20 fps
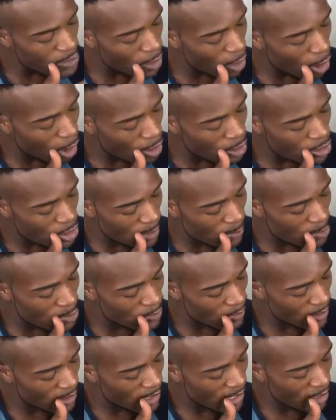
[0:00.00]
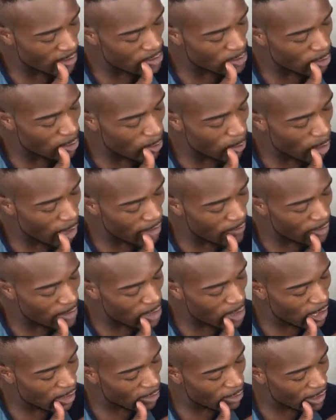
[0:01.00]
are all shimmers right now. So every
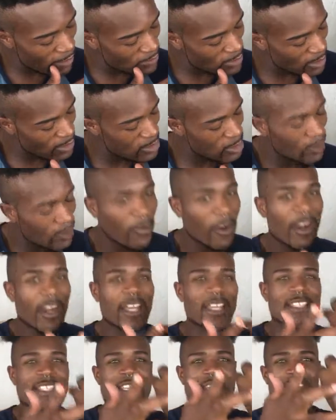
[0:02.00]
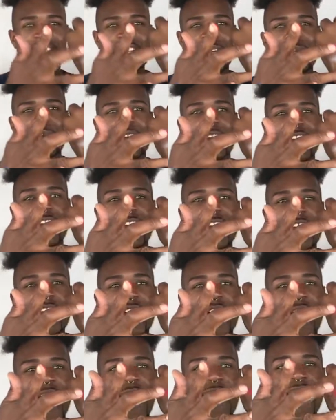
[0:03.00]
color I've done so far is a shimmer.
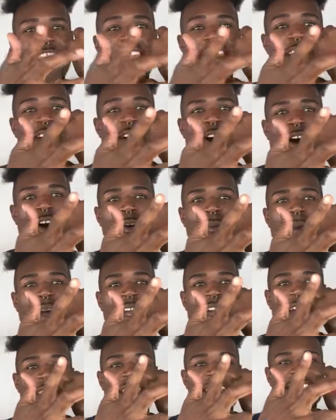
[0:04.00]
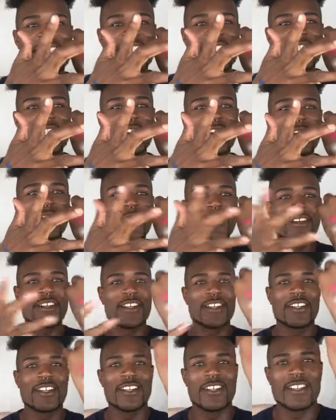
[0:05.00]
And then, oh my God, that's
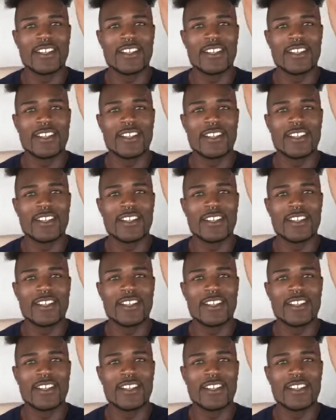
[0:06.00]
silver.